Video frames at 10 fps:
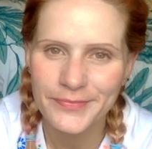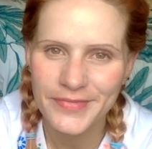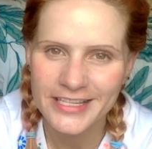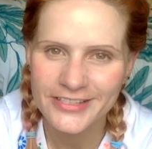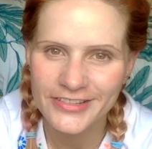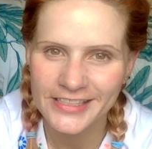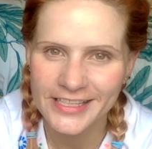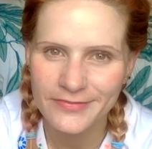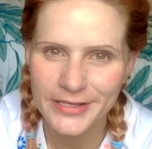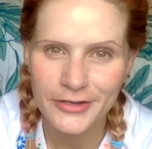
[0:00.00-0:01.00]
Make sure you
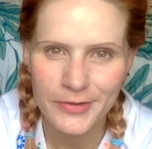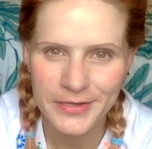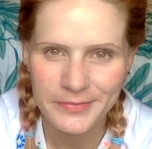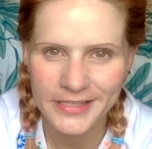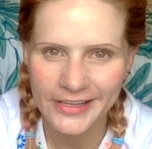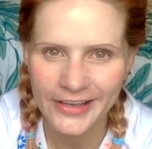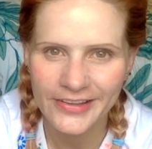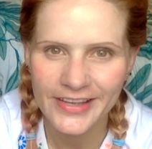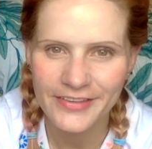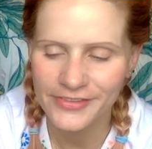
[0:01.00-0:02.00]
leave me a comment below
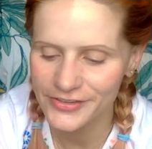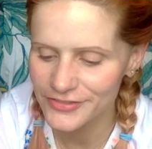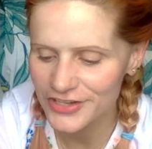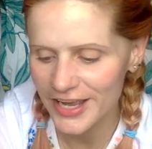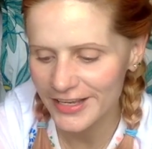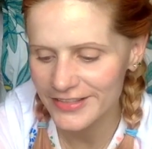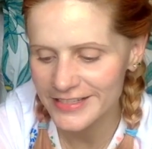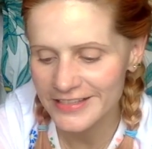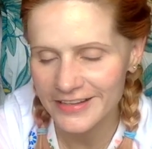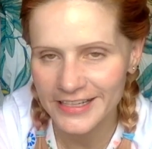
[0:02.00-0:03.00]
if you've tried out
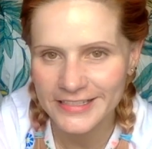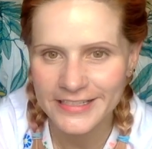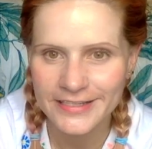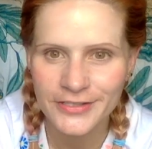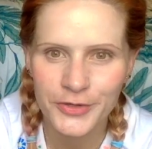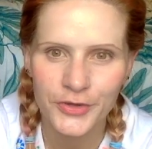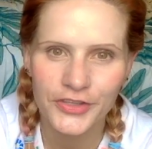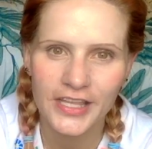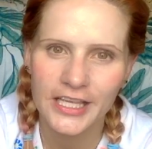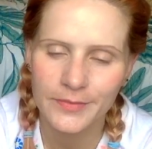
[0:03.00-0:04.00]
these sunglasses or you're
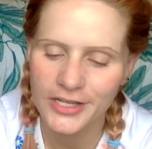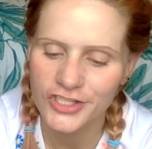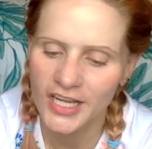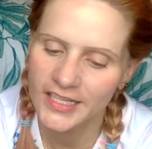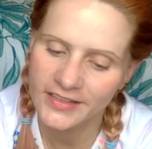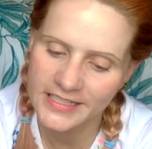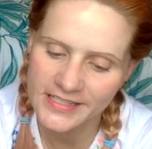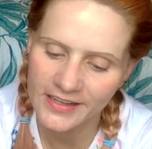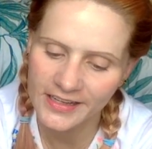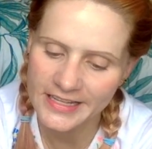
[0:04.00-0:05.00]
thinking about trying out these
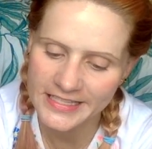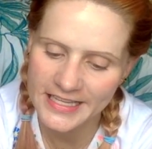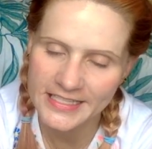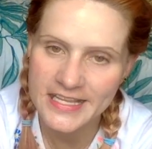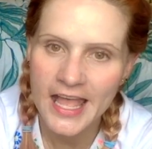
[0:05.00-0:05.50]
sunglasses.